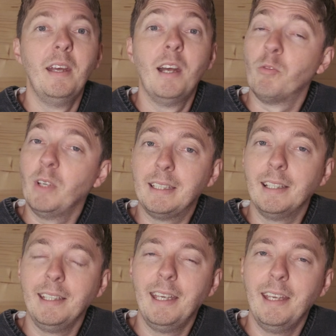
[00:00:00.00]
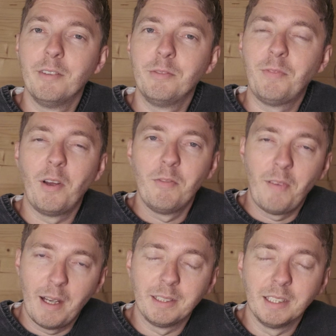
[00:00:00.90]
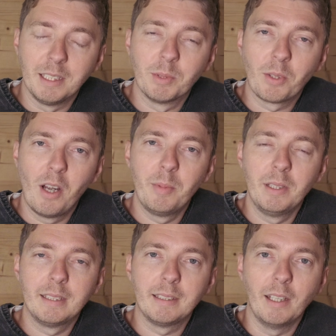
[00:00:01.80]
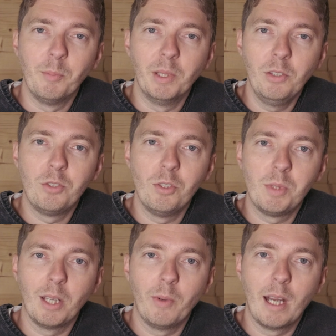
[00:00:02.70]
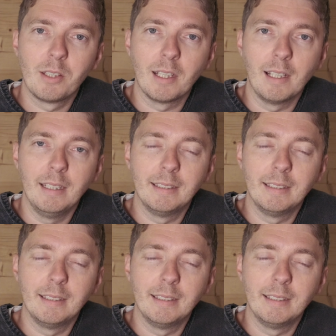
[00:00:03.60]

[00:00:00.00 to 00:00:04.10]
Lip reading: I've recently hit 5,000 subscribers on my YouTube channel actually,